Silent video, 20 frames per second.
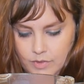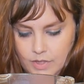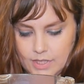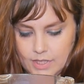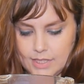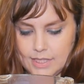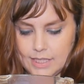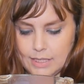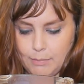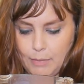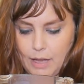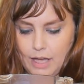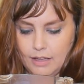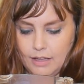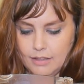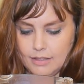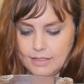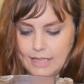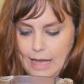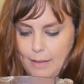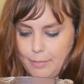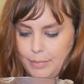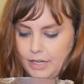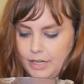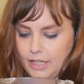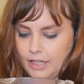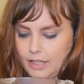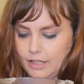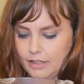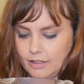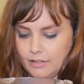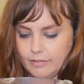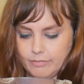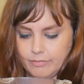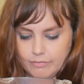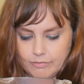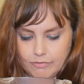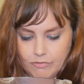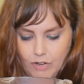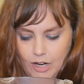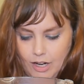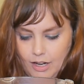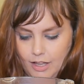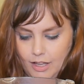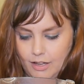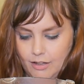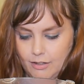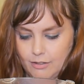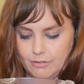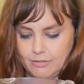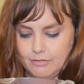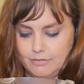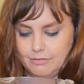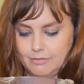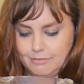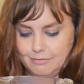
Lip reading: the smell's happening right now.